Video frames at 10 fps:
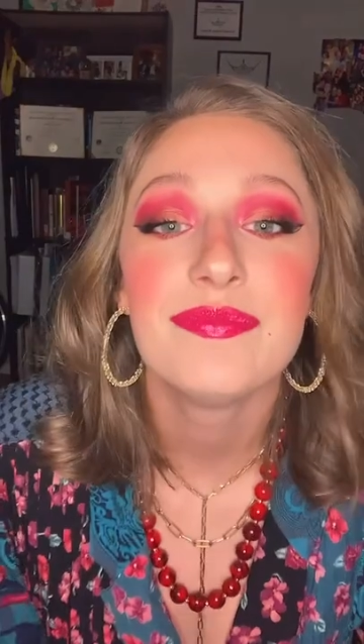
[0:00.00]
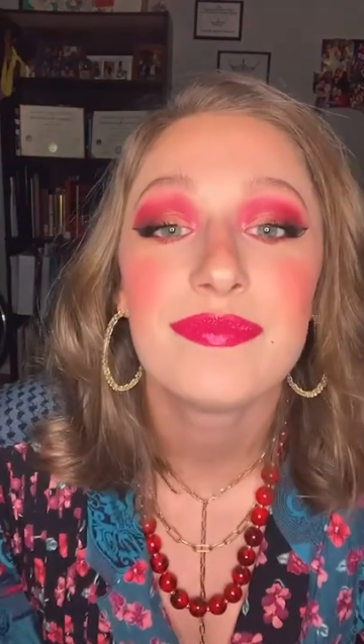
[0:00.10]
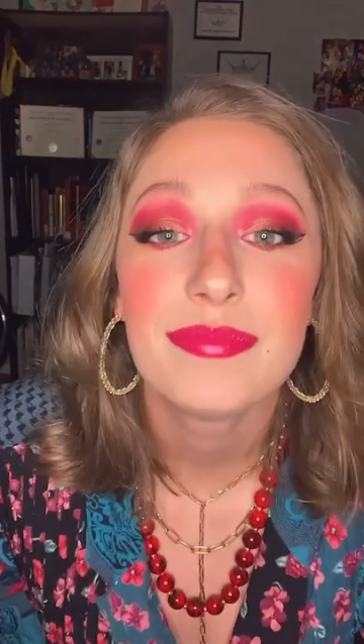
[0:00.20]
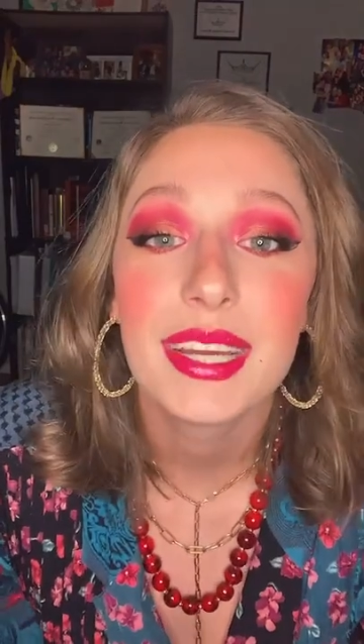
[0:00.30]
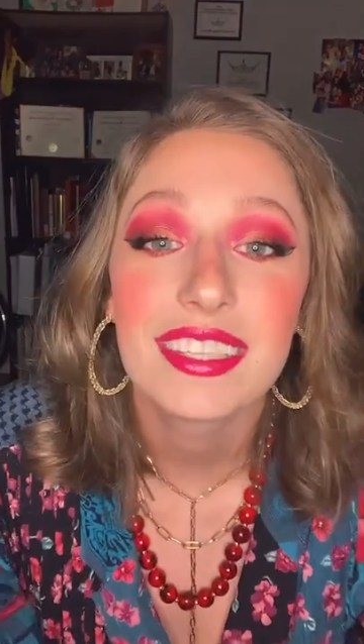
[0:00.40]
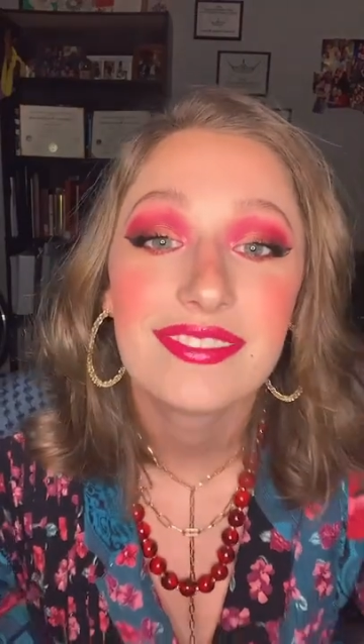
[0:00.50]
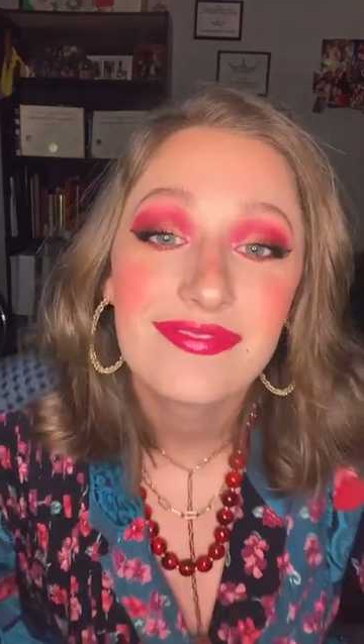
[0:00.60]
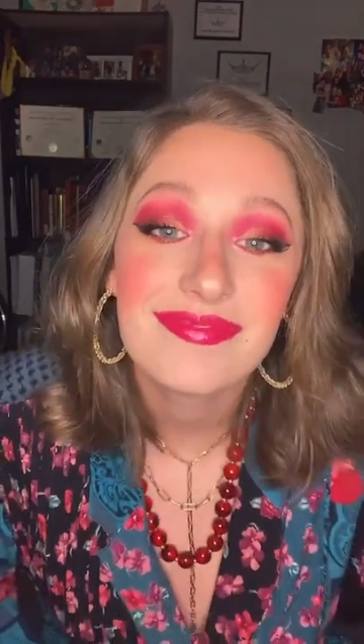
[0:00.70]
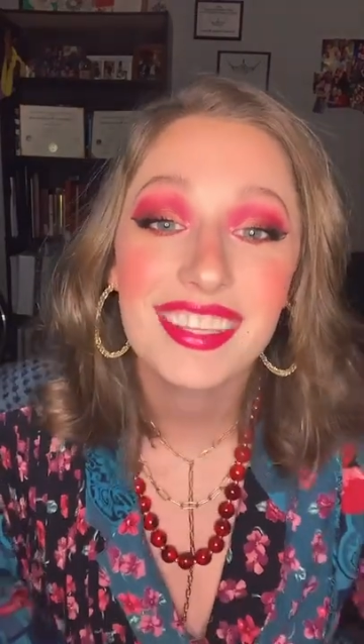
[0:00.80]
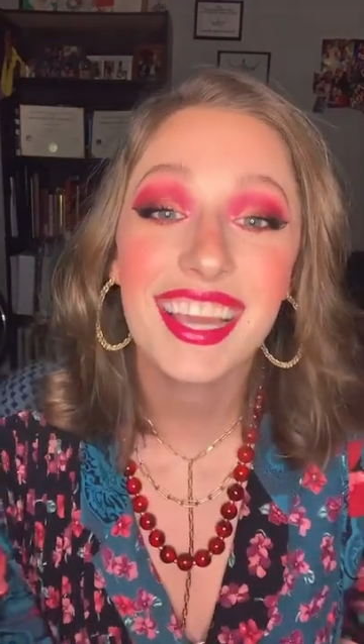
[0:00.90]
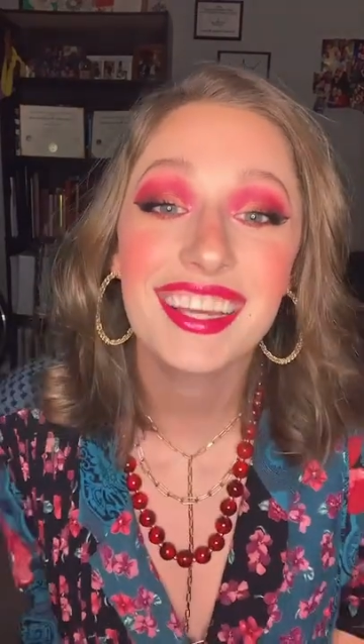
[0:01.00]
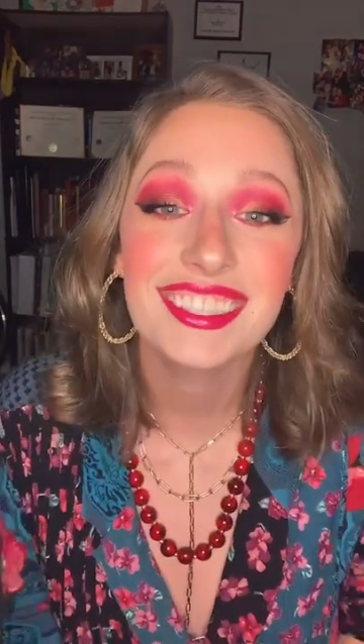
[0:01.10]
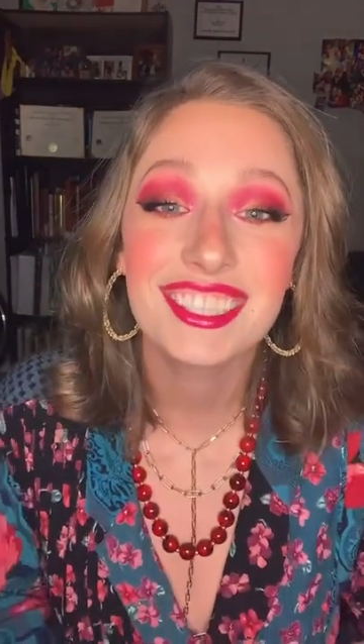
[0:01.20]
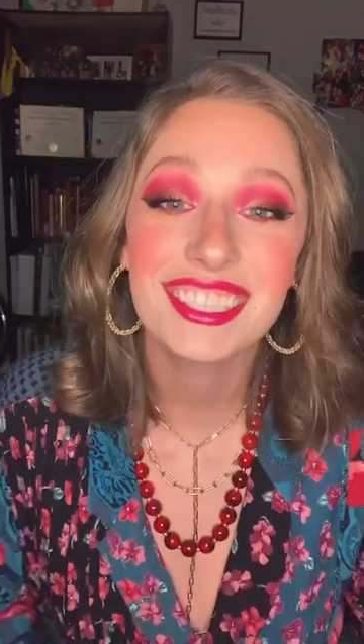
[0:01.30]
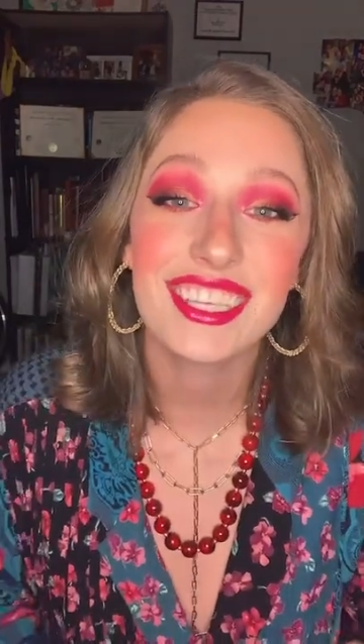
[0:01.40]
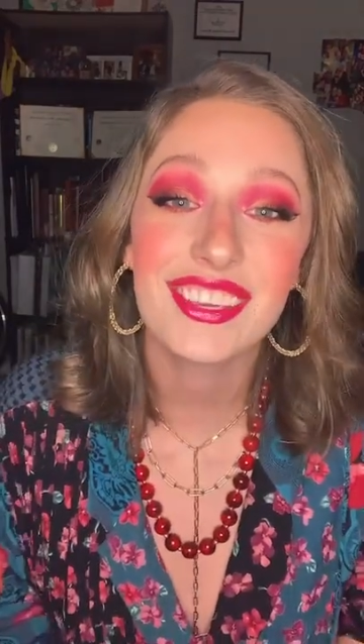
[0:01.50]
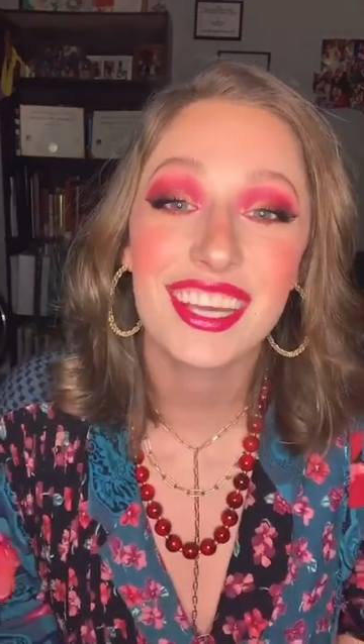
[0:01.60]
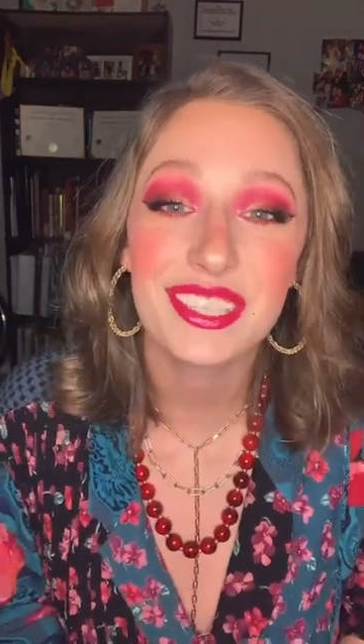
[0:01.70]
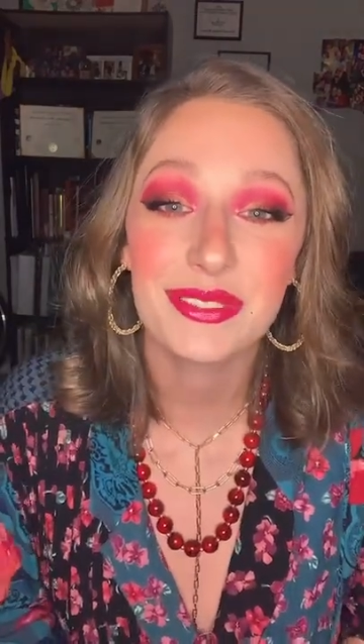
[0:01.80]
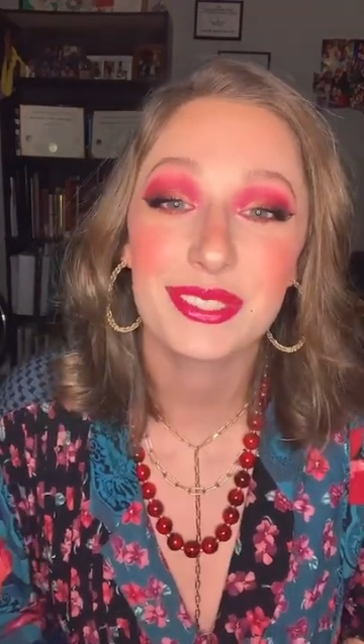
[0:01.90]
But yeah, just thank you
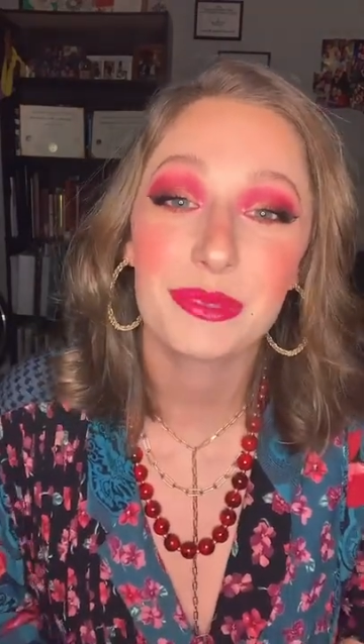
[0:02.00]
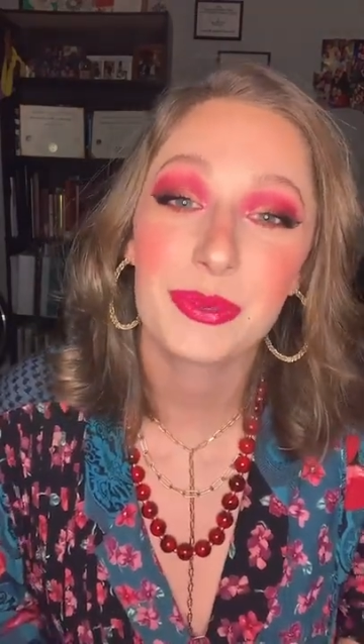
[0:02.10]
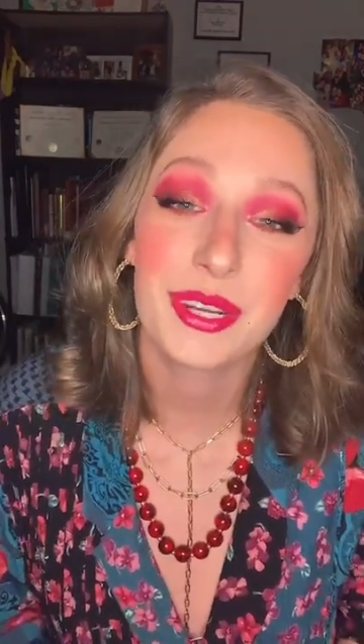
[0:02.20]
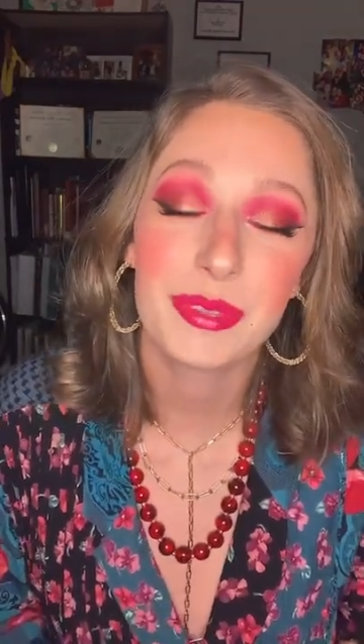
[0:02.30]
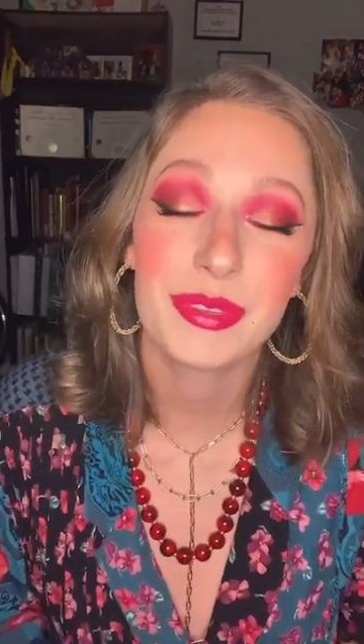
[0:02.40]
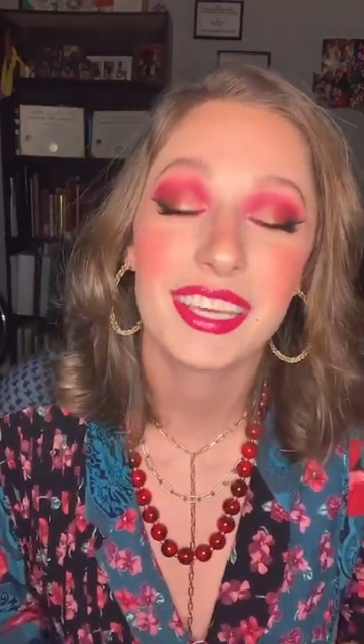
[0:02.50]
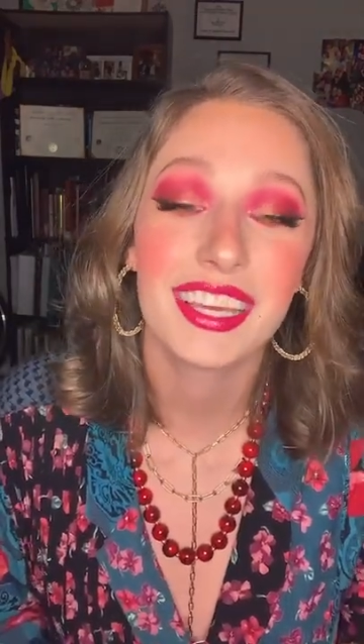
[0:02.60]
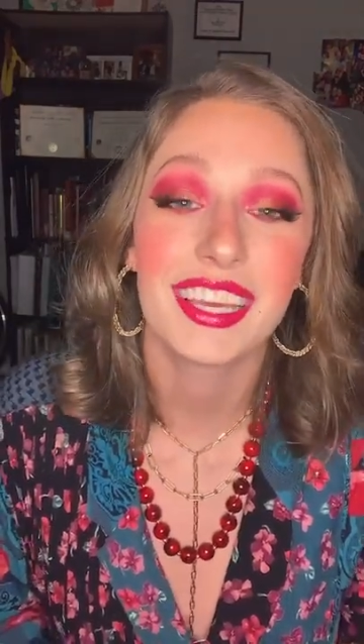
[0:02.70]
guys for supporting me